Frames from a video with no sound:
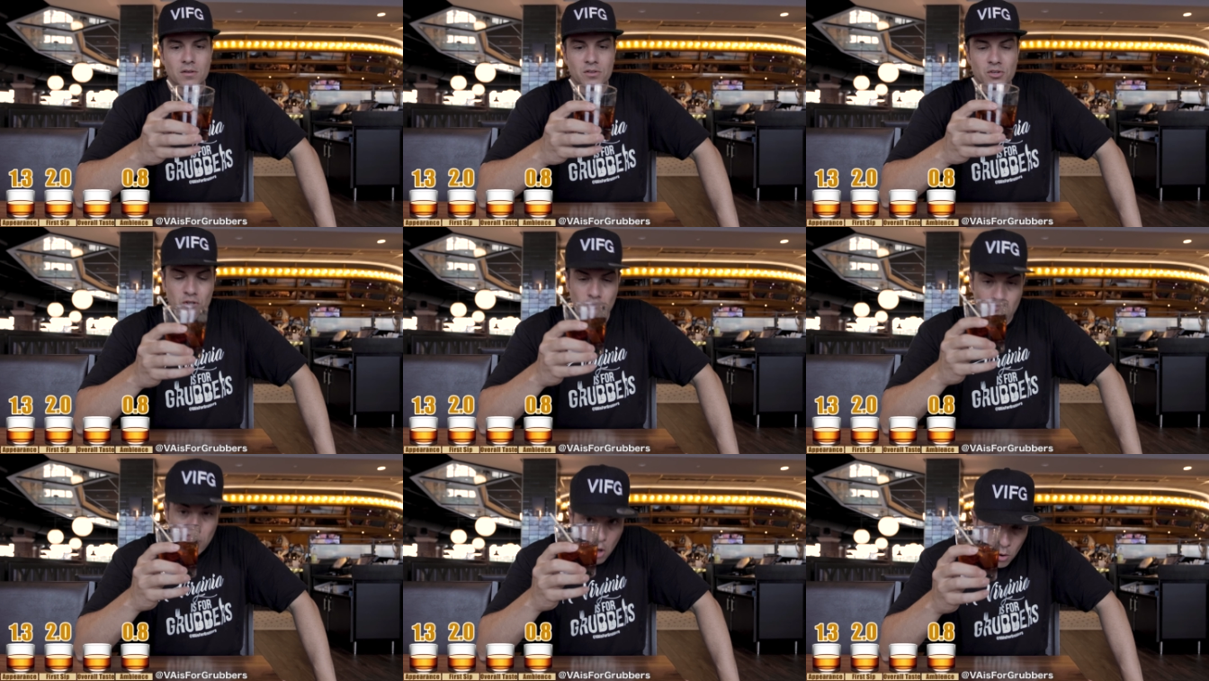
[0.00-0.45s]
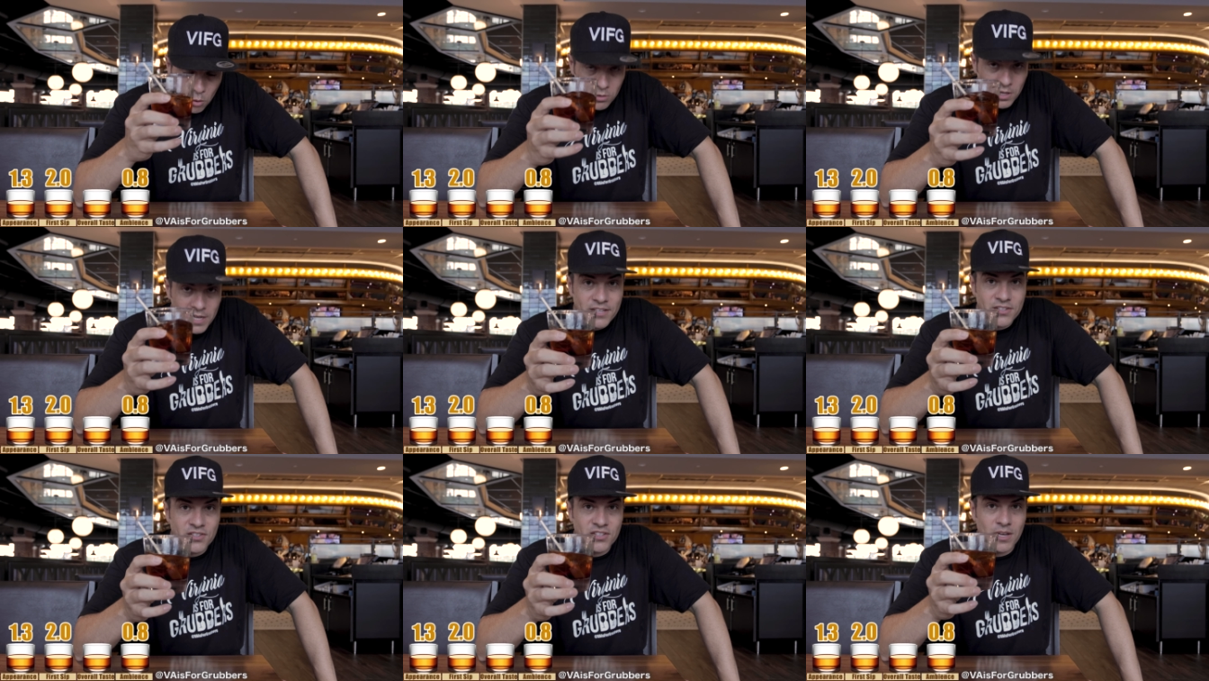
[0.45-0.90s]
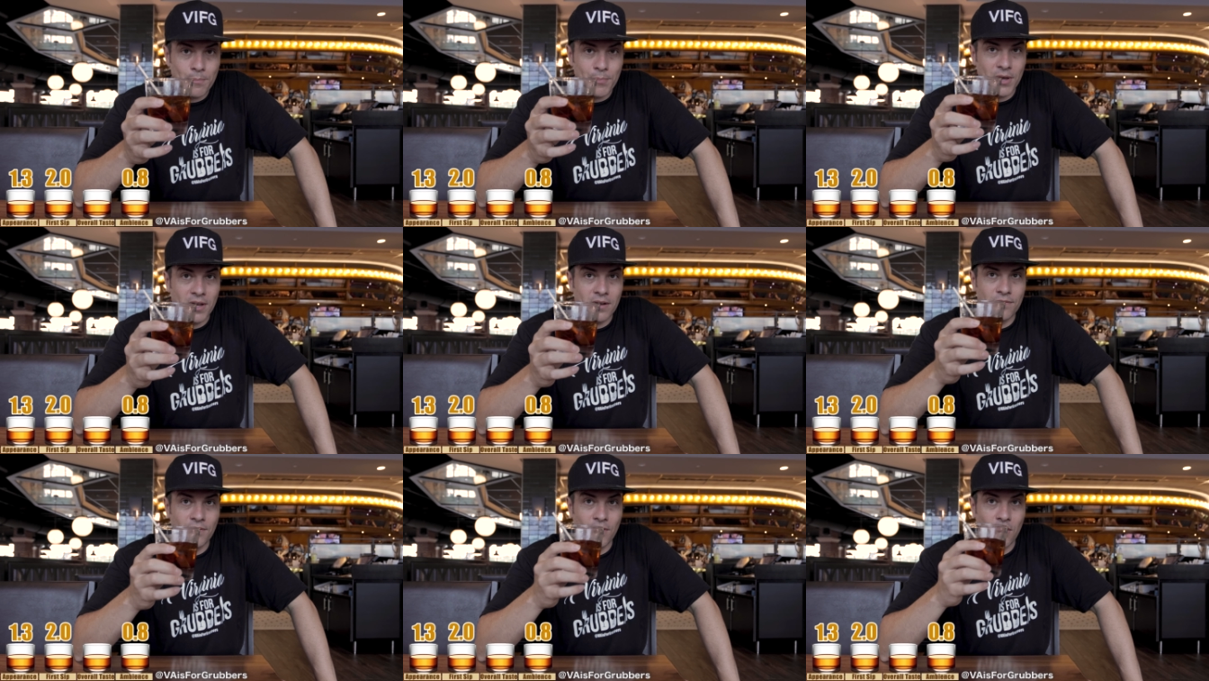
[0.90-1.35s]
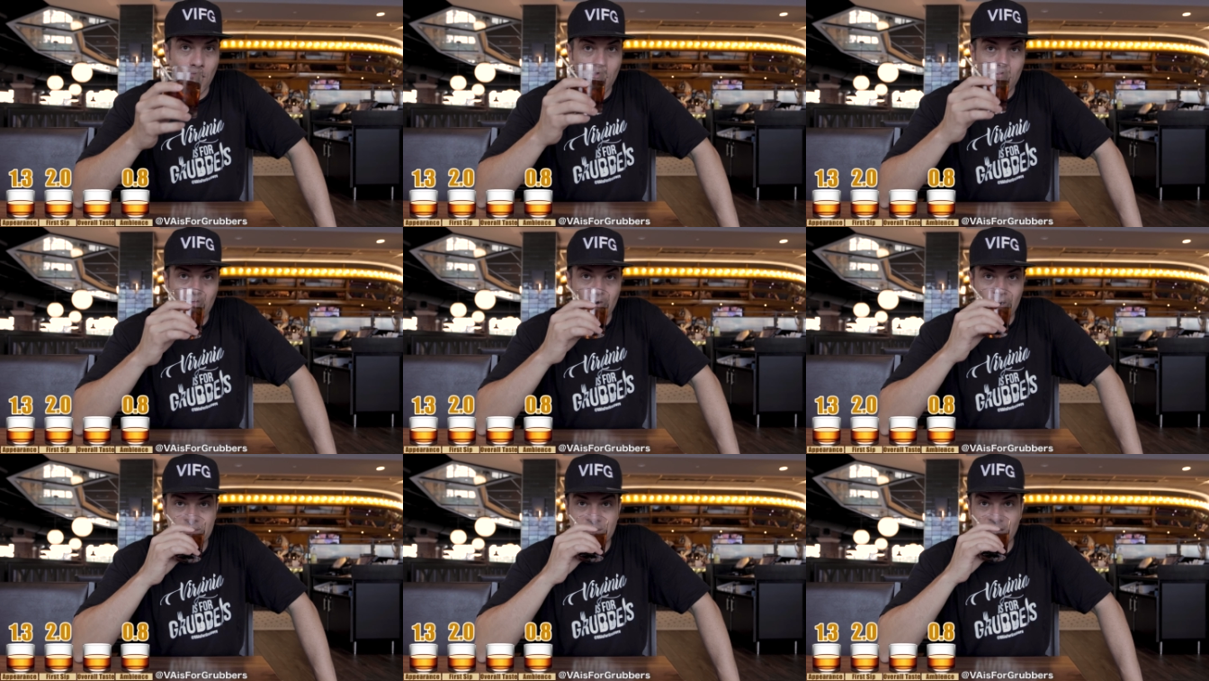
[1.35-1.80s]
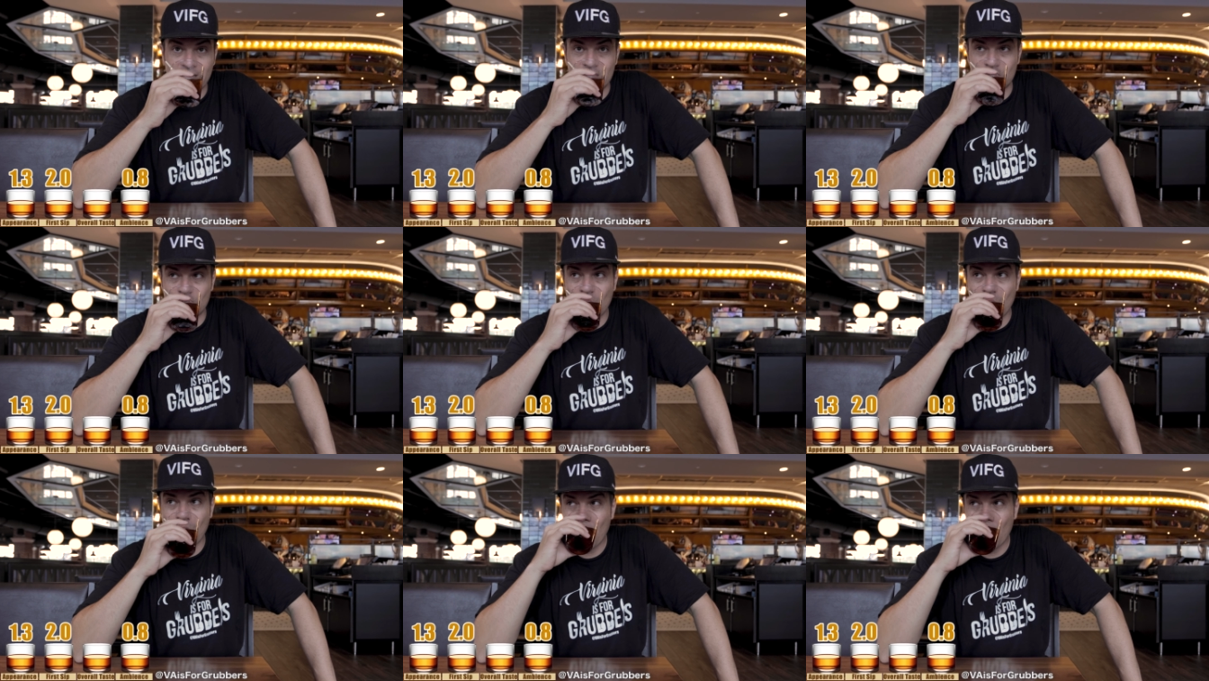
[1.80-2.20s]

Slowly sipping for the overall taste.